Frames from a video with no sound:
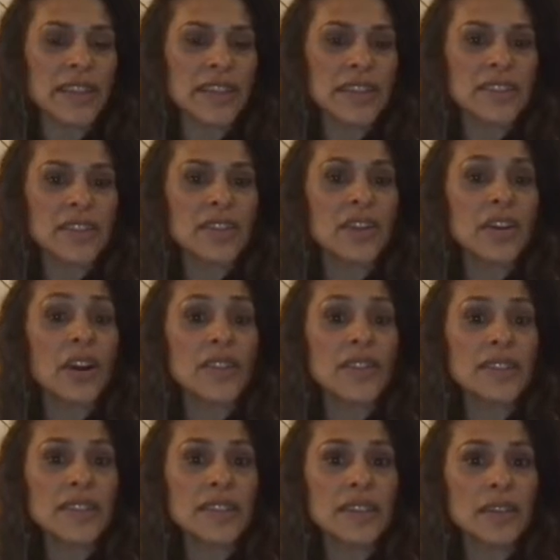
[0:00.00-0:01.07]
that is
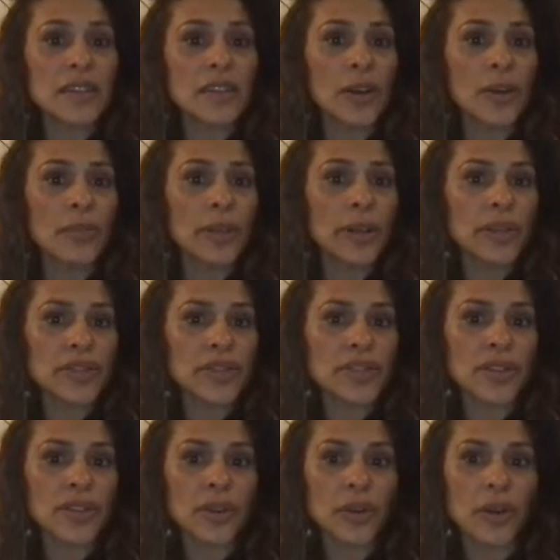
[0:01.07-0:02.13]
causing the alarm bells
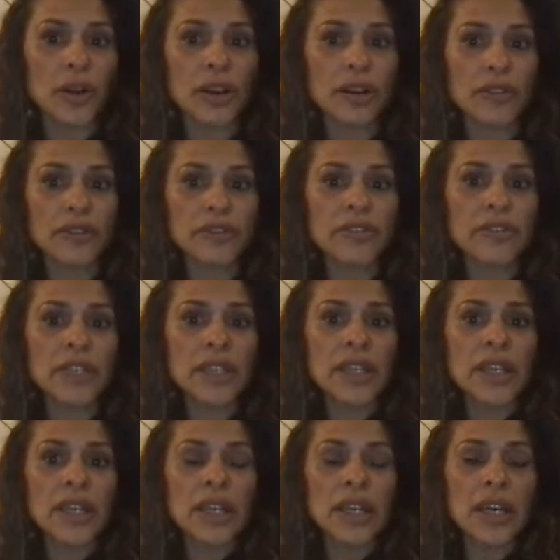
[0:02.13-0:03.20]
to go off.
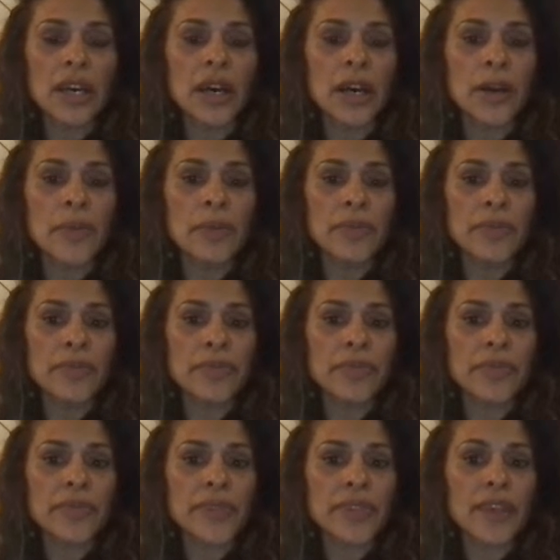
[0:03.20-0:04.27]
And
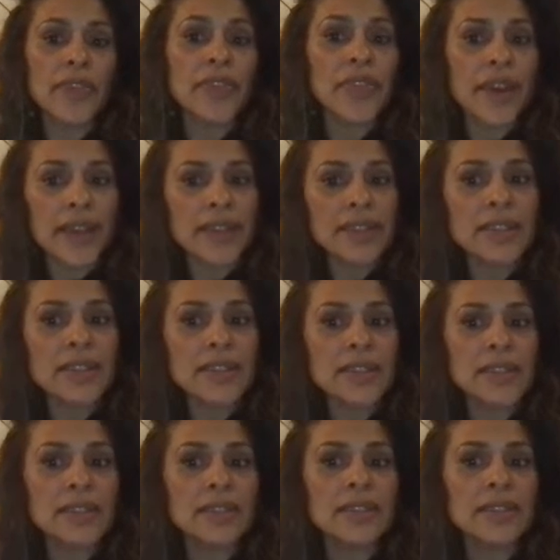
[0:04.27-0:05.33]
that's
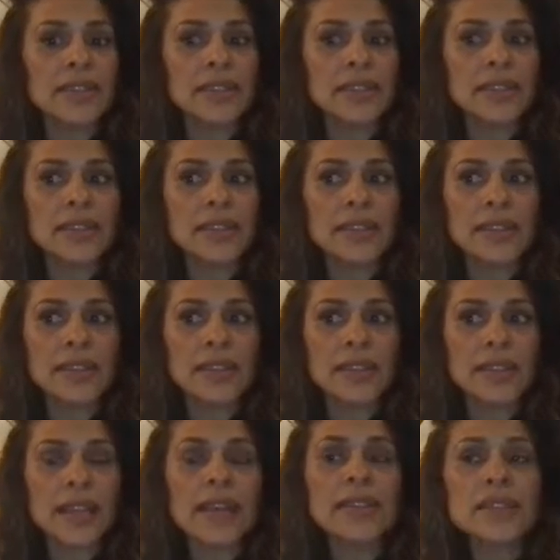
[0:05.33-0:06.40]

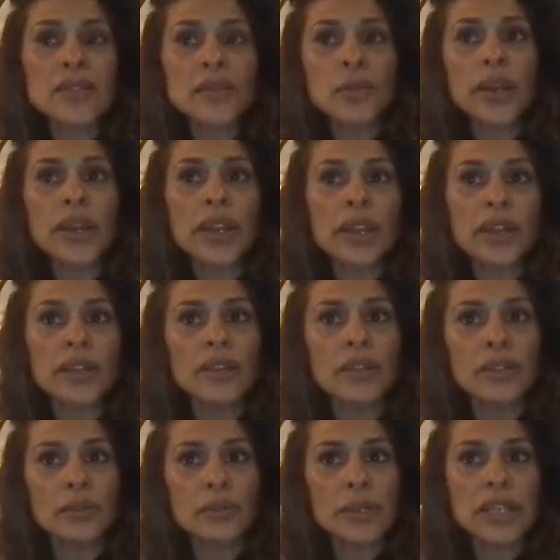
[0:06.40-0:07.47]
the way
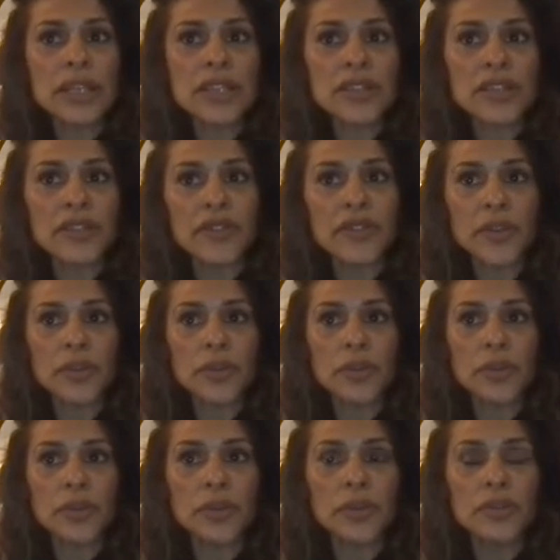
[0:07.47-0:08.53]
we need to
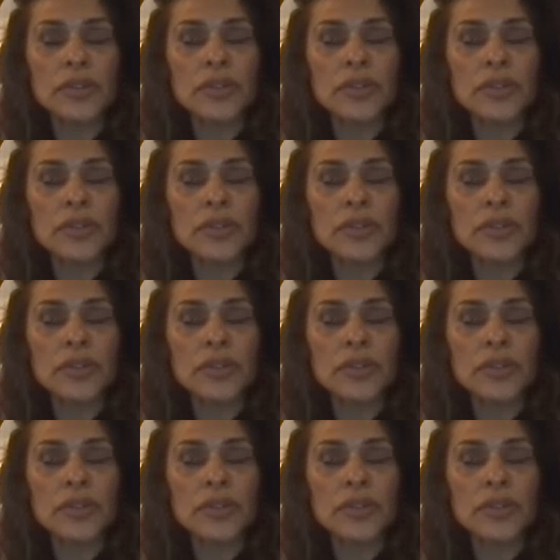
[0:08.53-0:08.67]
view